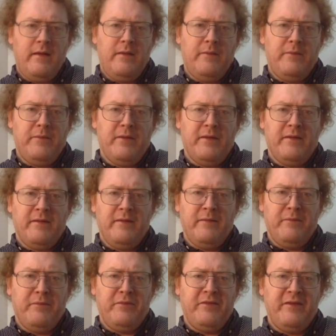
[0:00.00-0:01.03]
But
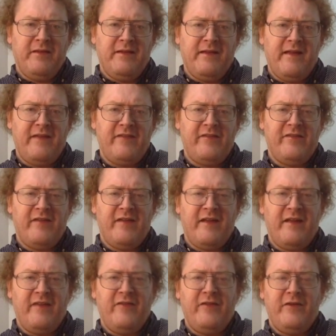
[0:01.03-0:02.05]
in particular cases, I
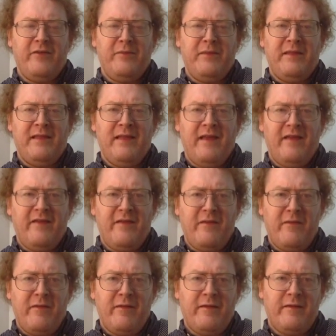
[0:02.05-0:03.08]
guess you could be lazy
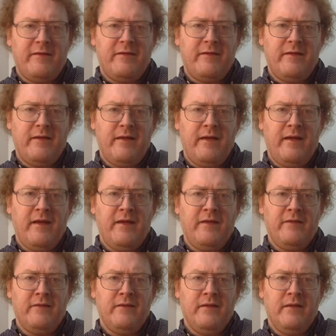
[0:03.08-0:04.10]
with it.
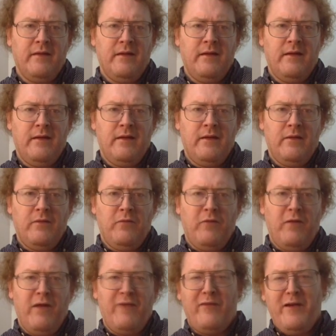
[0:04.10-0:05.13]
And
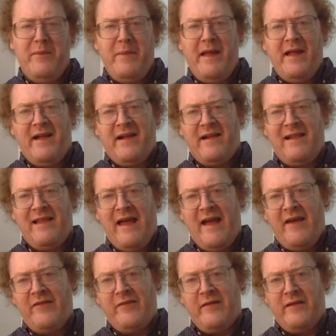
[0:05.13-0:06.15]
why remake a
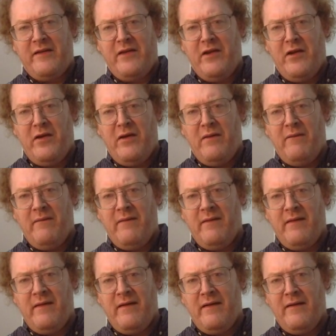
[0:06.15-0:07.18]
classic, you know?
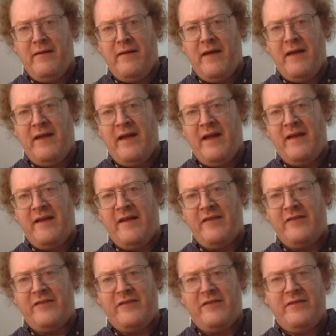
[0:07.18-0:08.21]
I
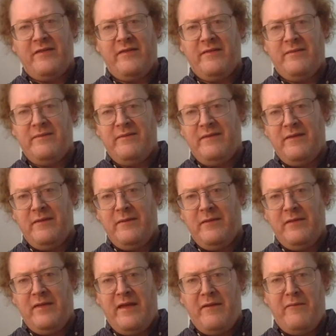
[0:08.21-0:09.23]
guess
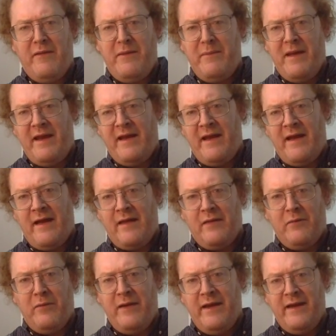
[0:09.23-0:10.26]
they remade
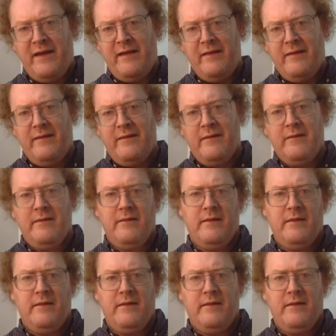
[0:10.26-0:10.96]
Halloween.